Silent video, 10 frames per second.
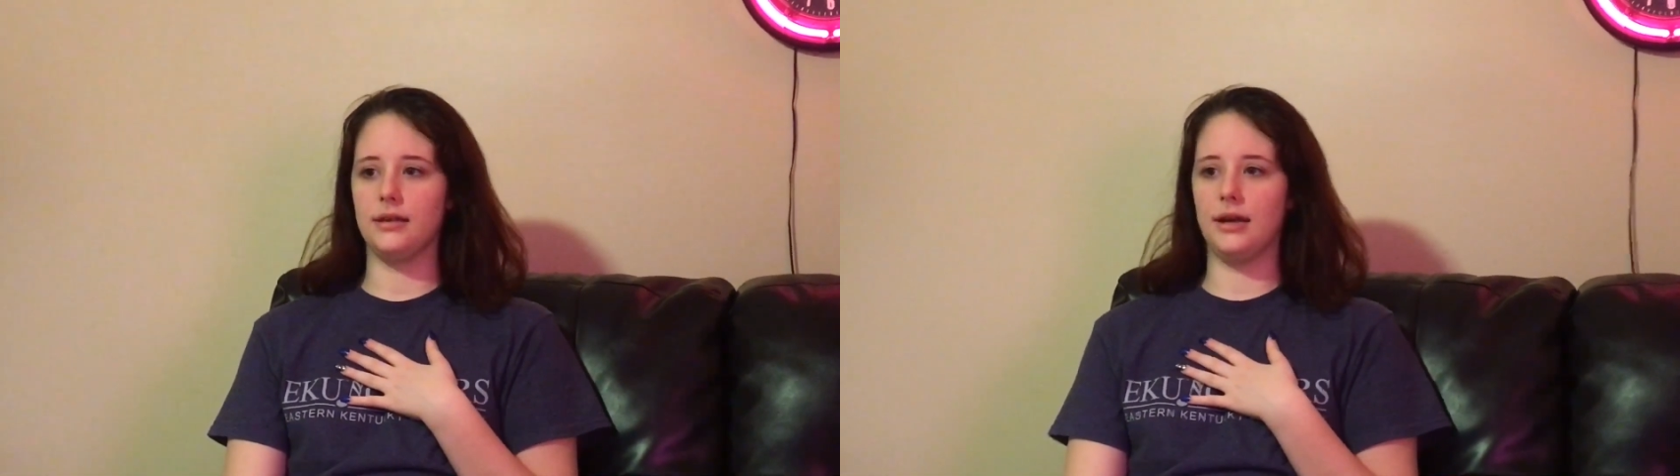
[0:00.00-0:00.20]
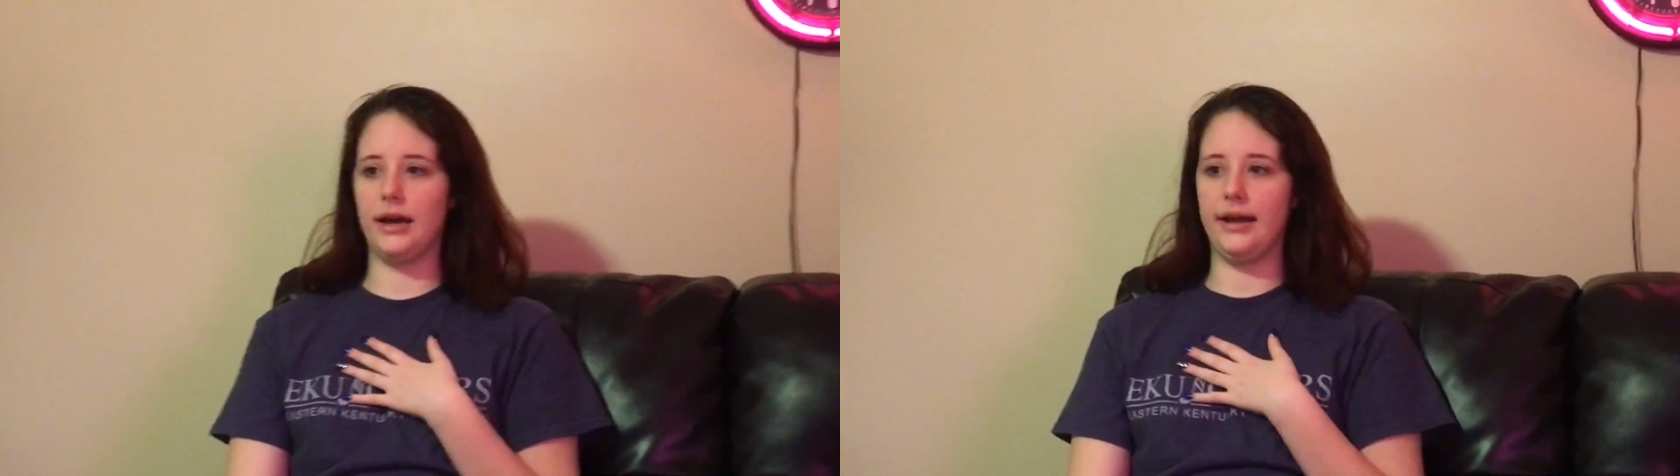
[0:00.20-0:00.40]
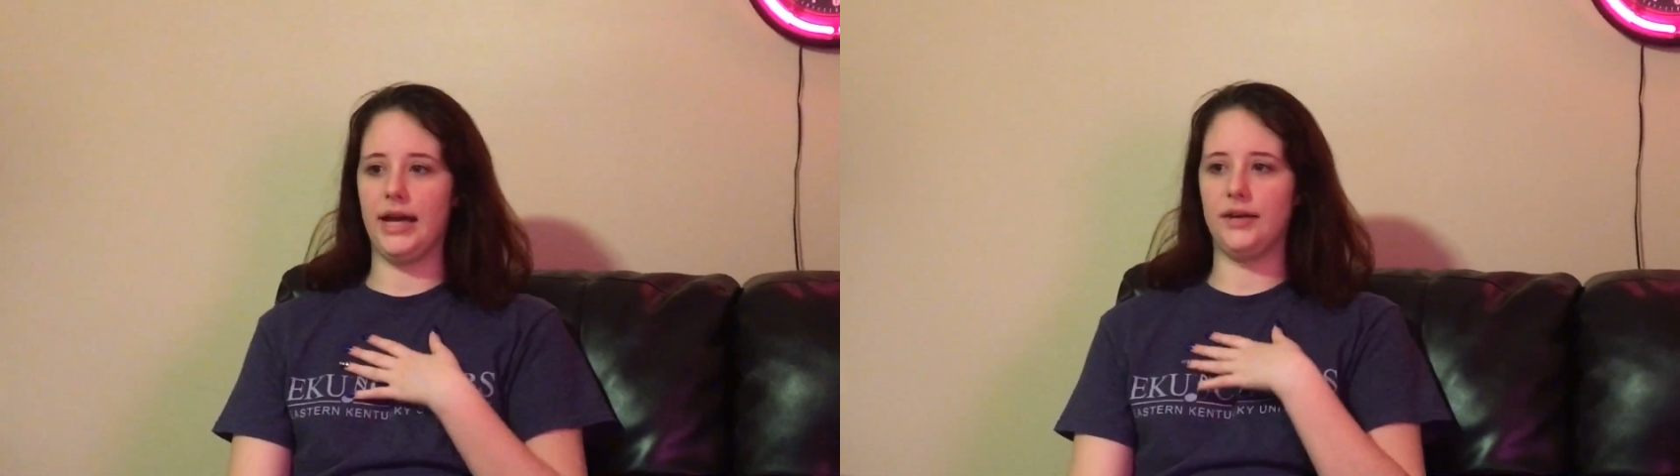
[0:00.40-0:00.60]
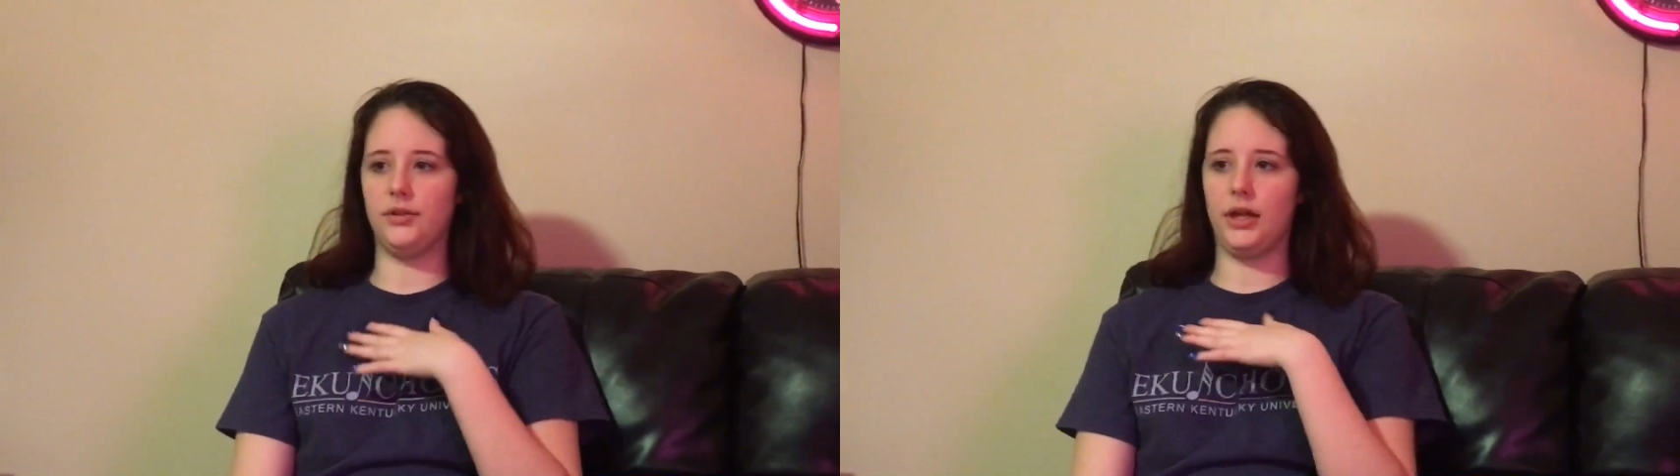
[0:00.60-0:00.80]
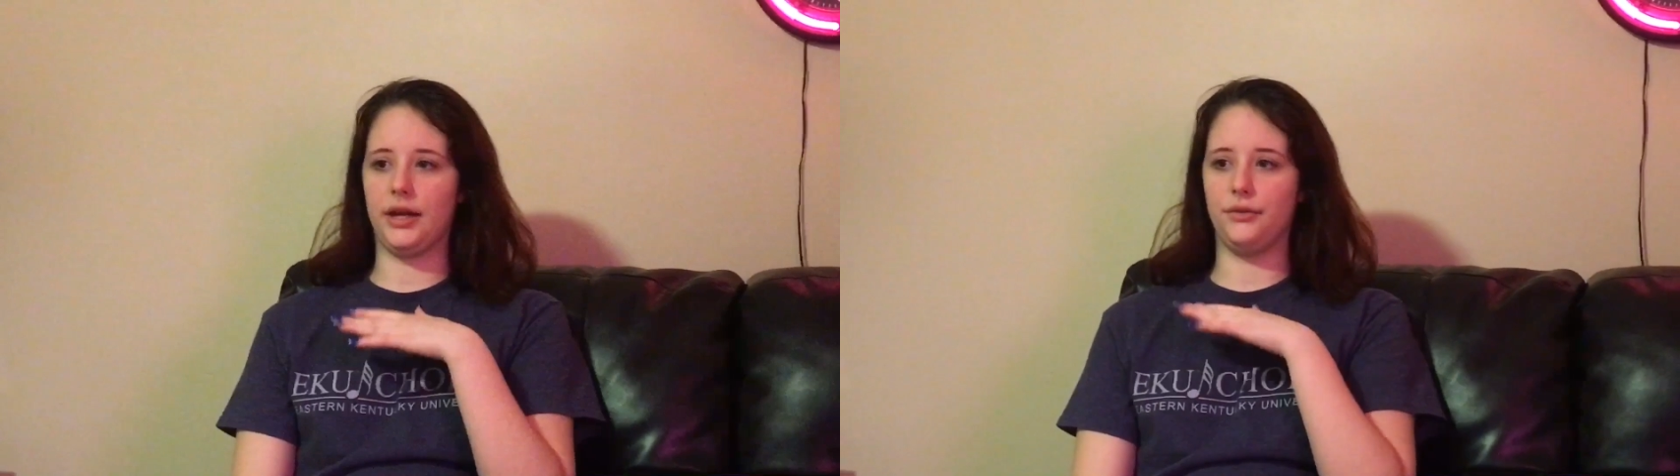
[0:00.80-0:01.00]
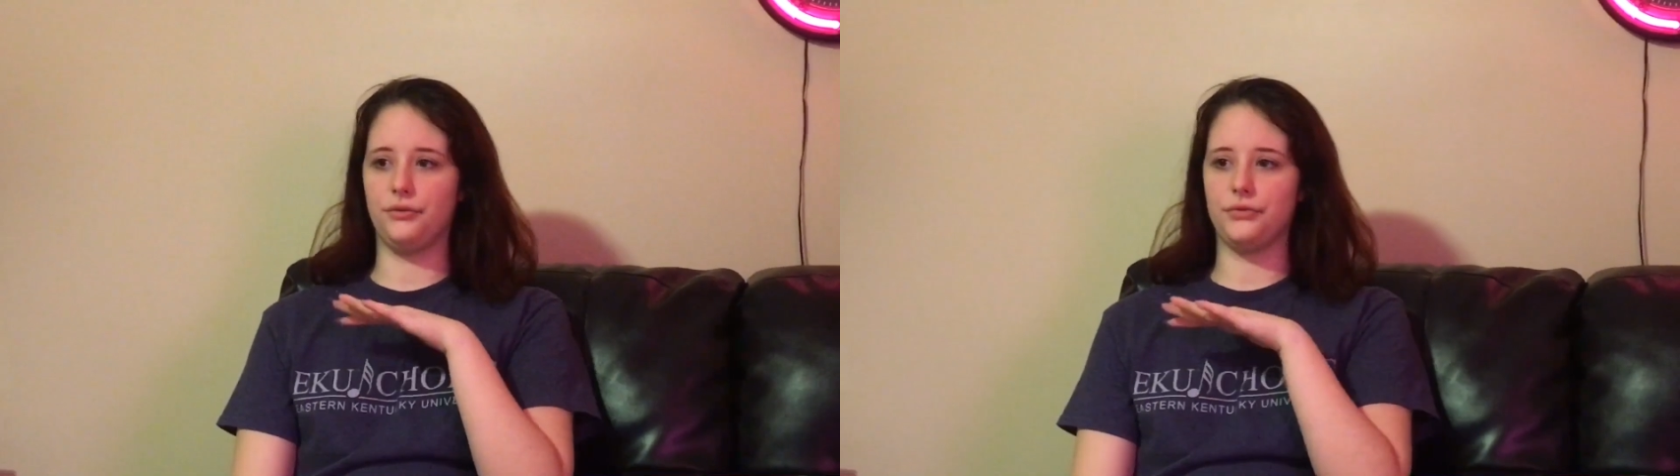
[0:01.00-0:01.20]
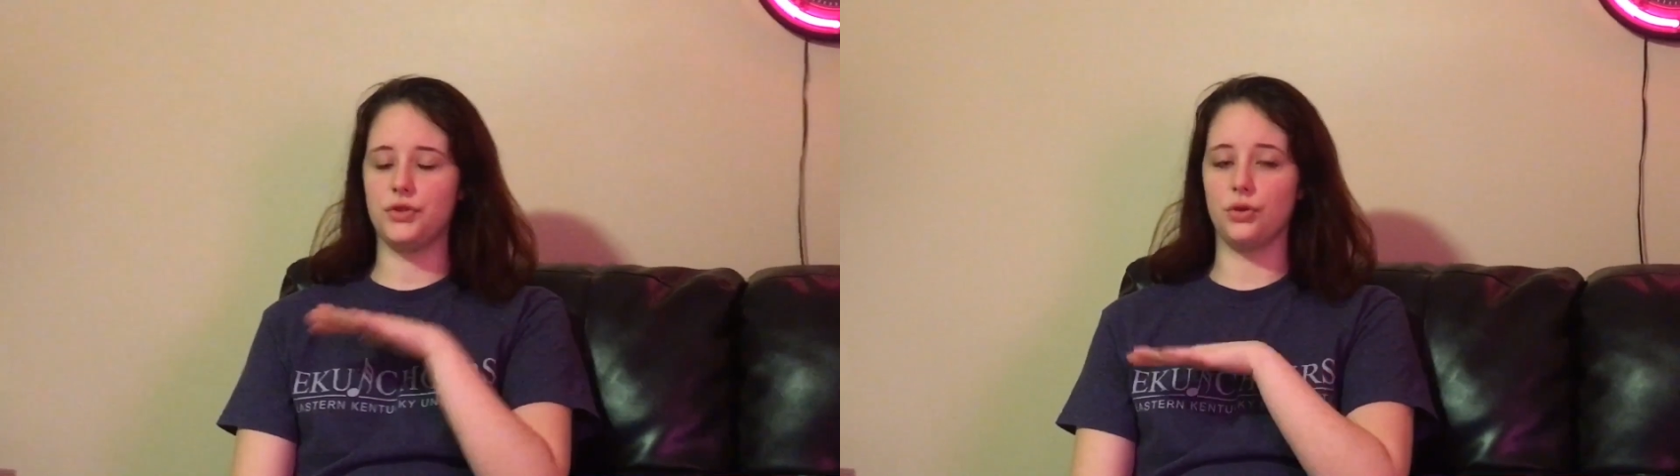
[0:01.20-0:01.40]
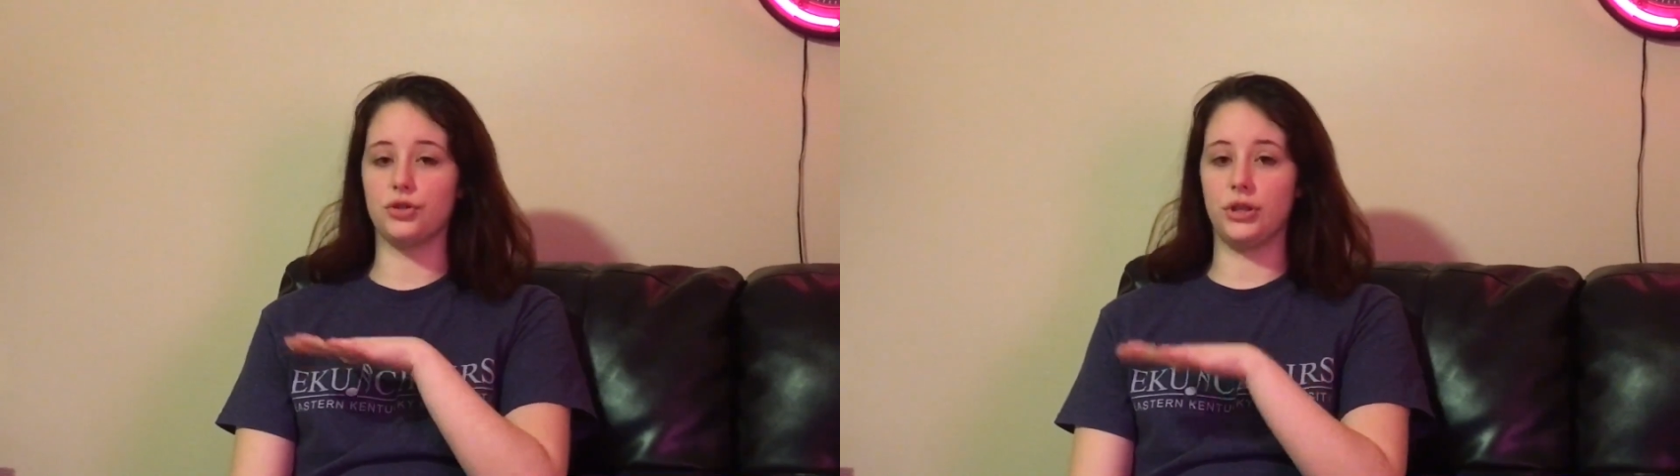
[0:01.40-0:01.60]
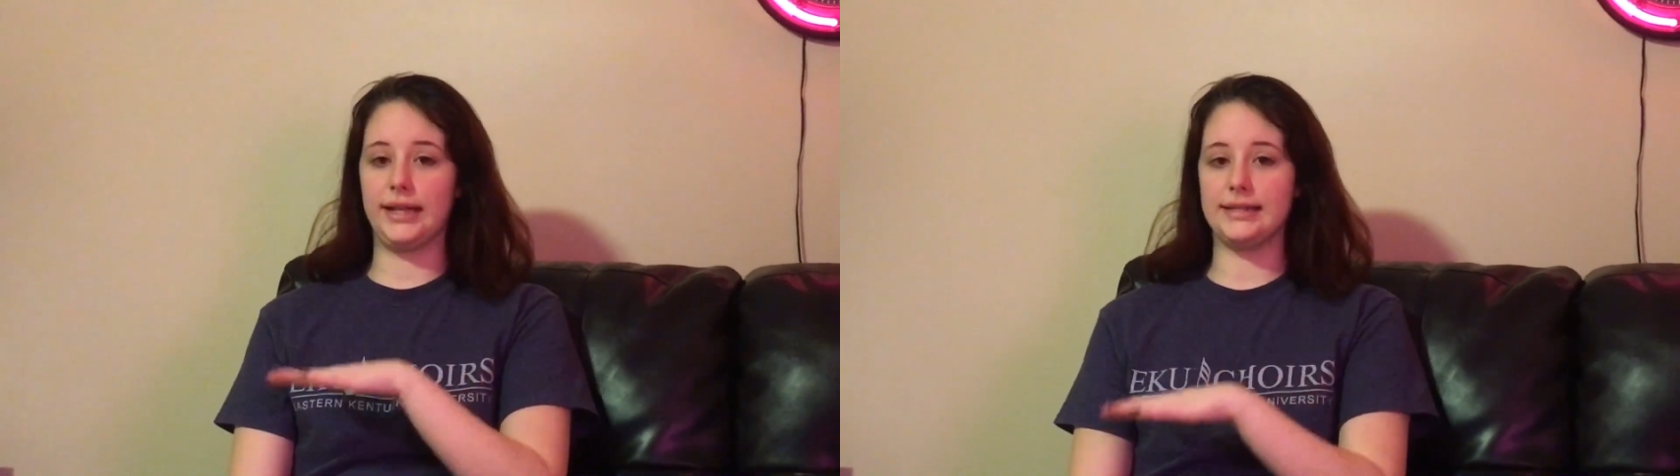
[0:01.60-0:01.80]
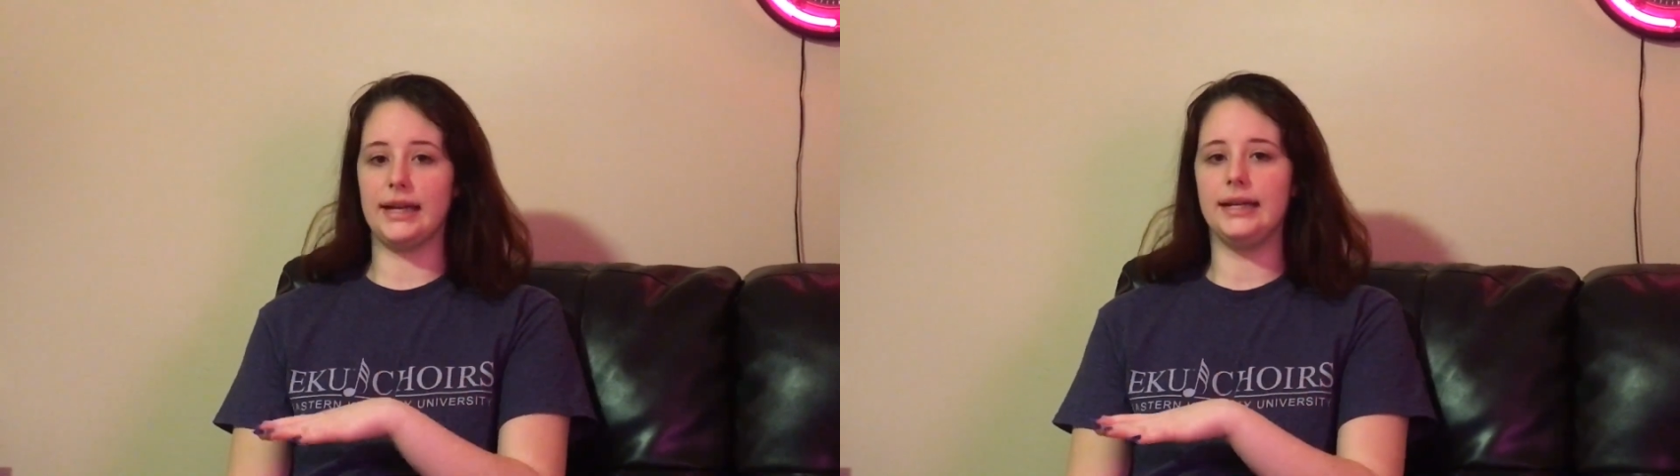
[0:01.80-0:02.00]
I have a lot of social
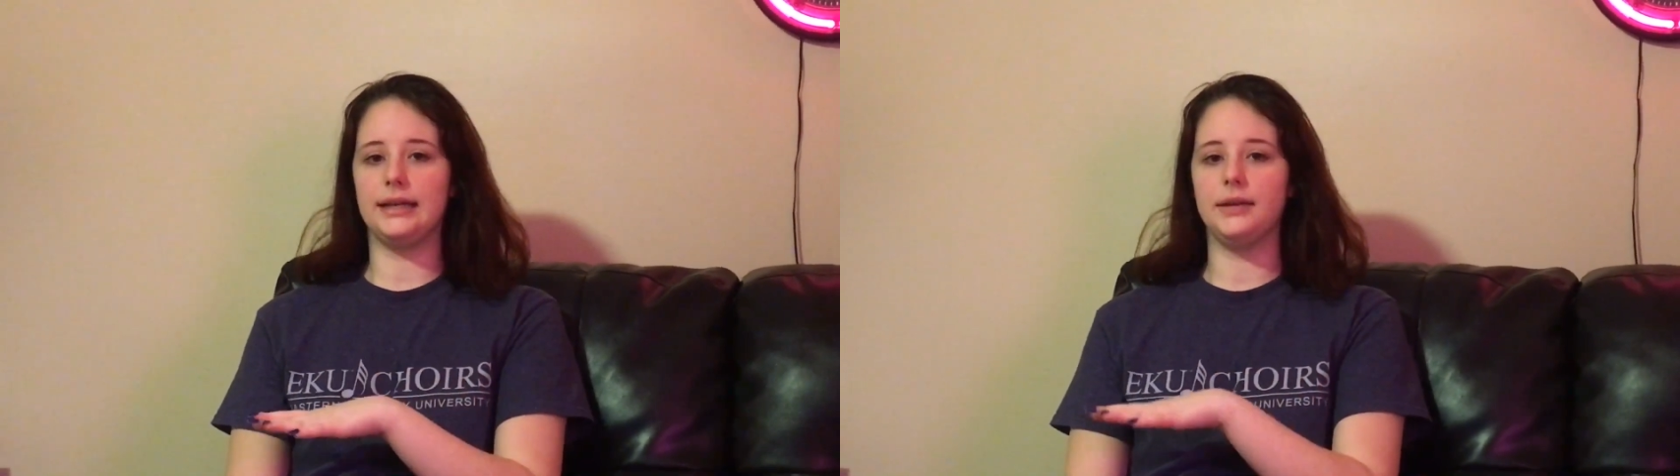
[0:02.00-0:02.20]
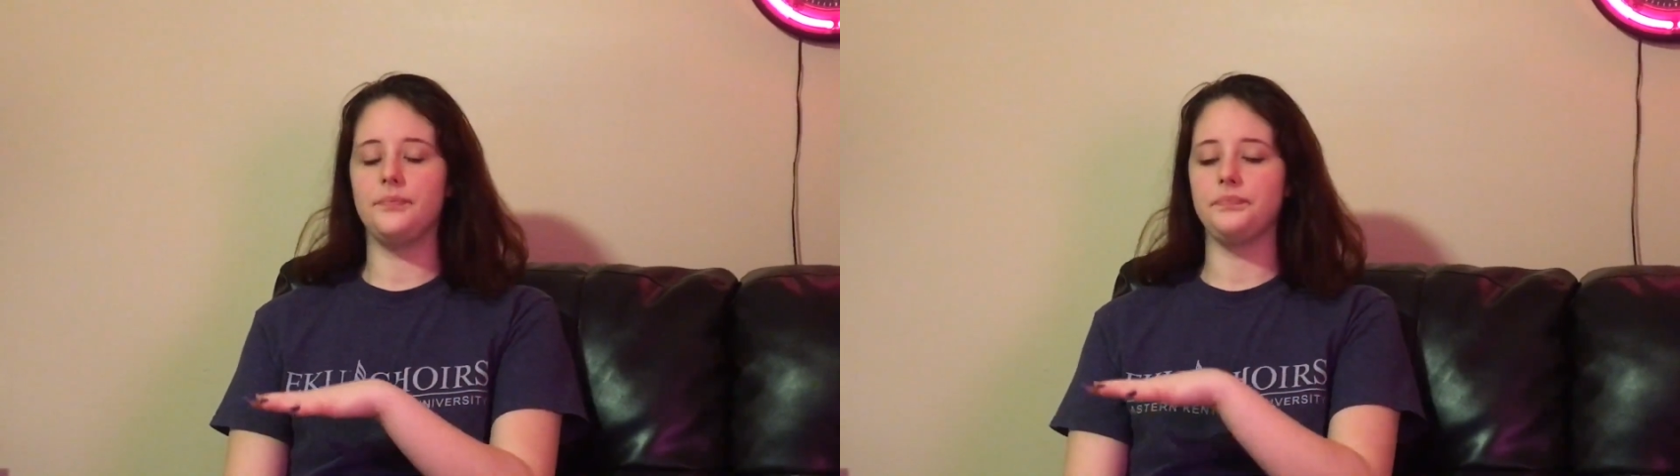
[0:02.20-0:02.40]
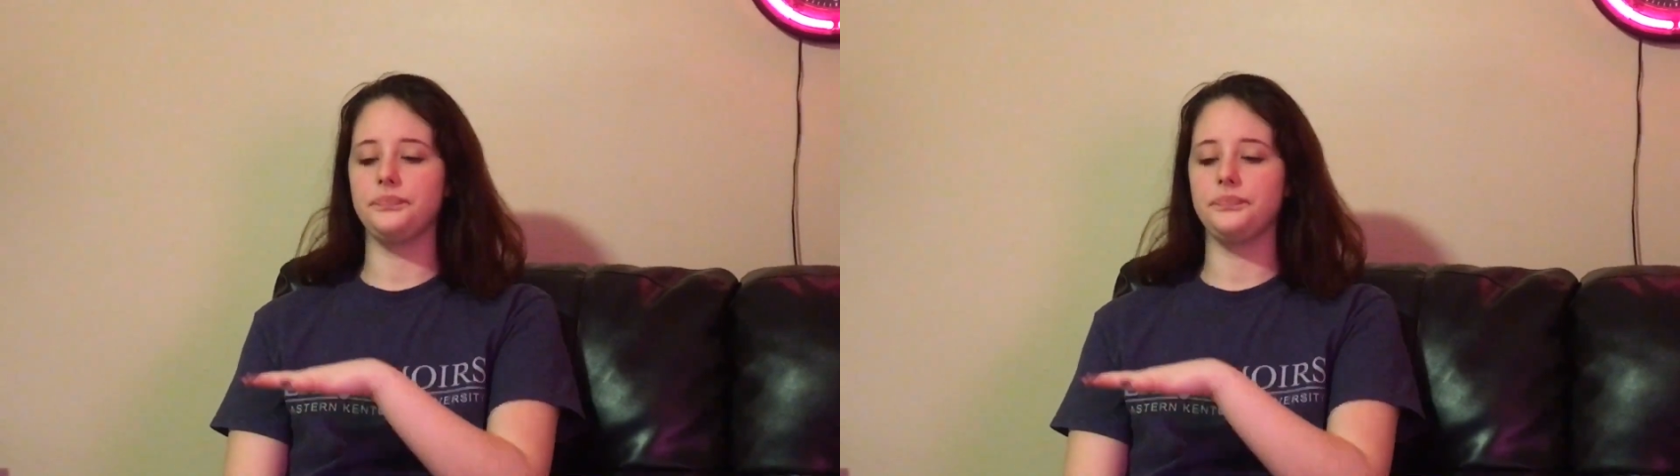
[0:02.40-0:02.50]
anxiety.